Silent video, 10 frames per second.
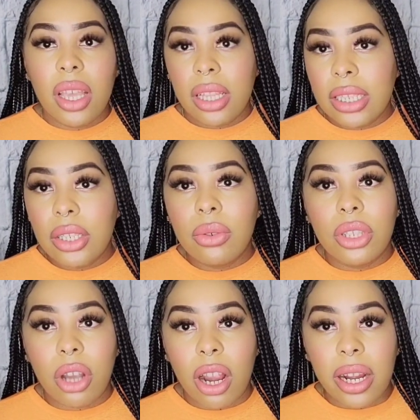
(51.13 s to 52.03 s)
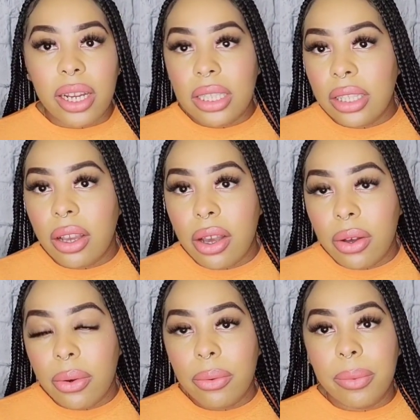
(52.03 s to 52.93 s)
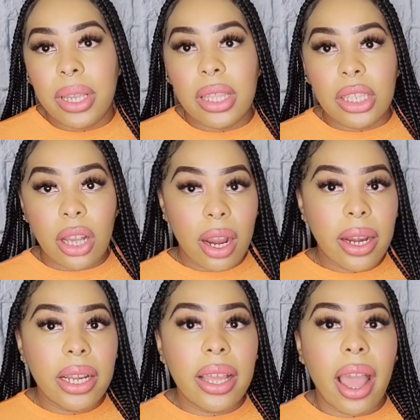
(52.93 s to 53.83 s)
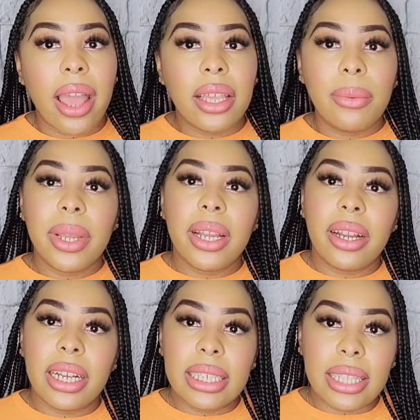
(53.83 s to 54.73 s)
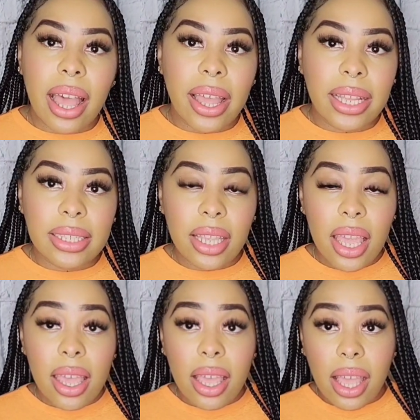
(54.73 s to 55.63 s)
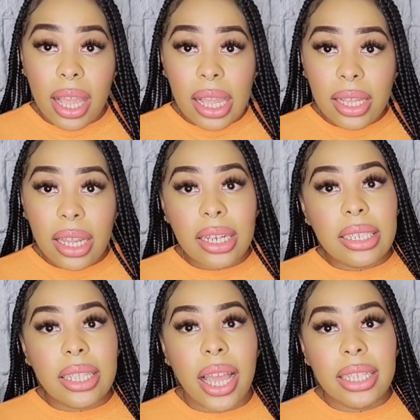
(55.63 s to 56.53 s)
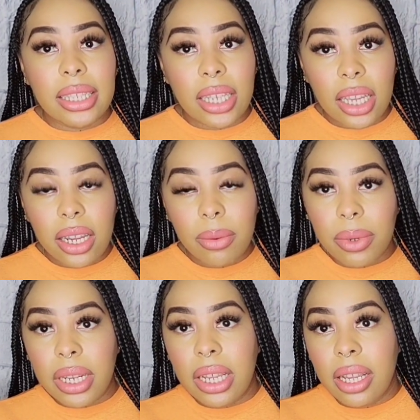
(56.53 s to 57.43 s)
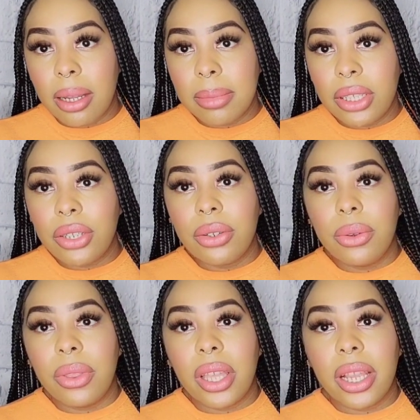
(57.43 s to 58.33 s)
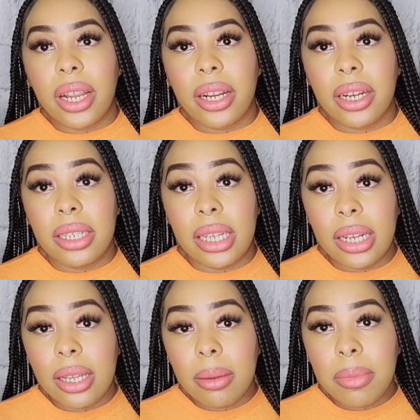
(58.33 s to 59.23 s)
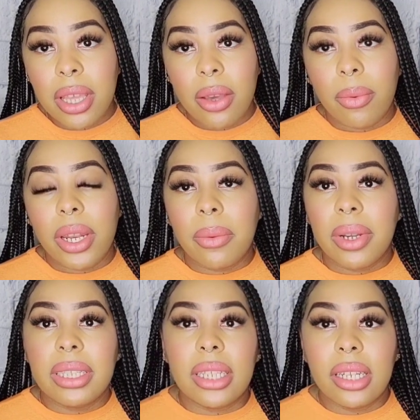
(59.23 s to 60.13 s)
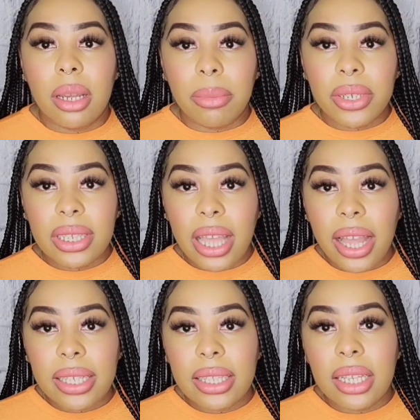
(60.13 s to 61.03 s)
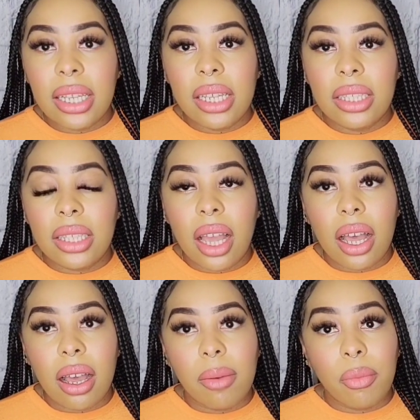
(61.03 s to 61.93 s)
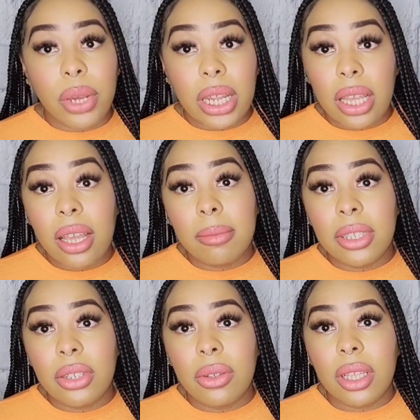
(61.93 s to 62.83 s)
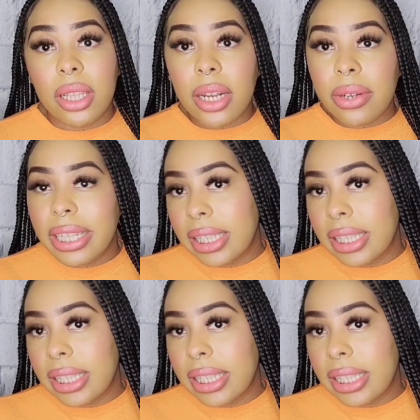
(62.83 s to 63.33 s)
let's do Zara. So with Zara, I could wear a size 8 and a size 10 when it comes to their denim, when it runs in number sizings. When it comes to the lettering